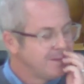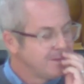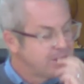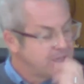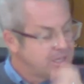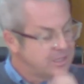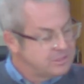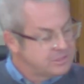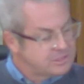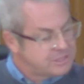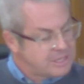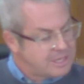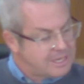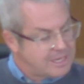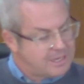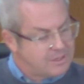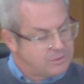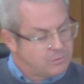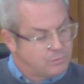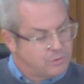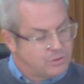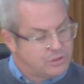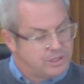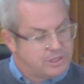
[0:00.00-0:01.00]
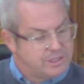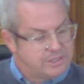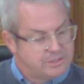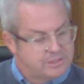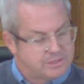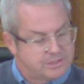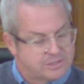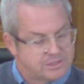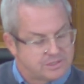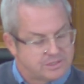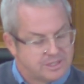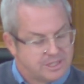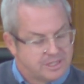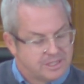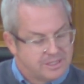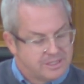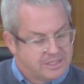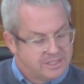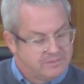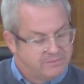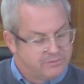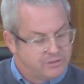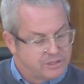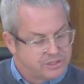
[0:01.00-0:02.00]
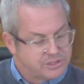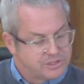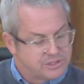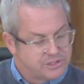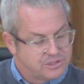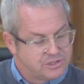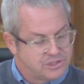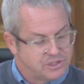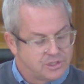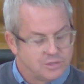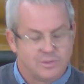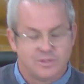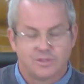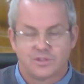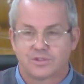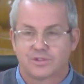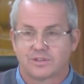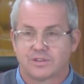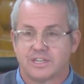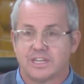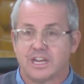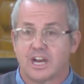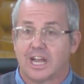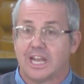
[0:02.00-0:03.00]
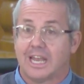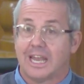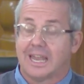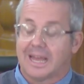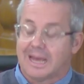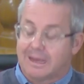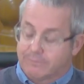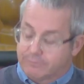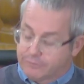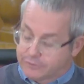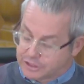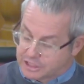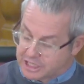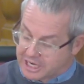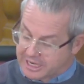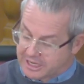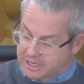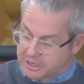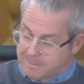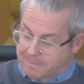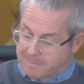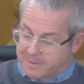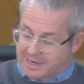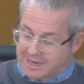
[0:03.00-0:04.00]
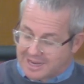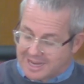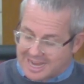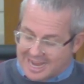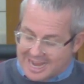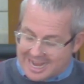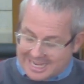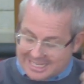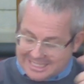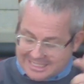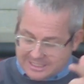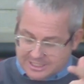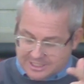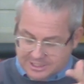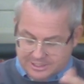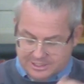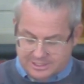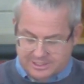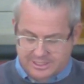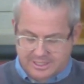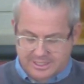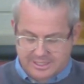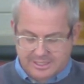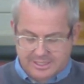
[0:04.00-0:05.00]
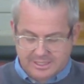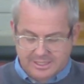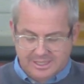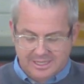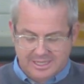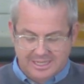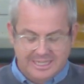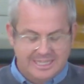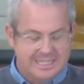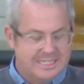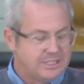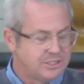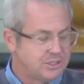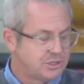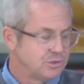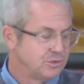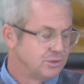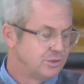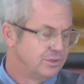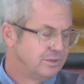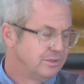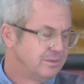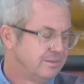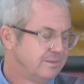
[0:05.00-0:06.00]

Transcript: Those hard words in verses 2 and 3. I loved Jacob, but I hated Esau.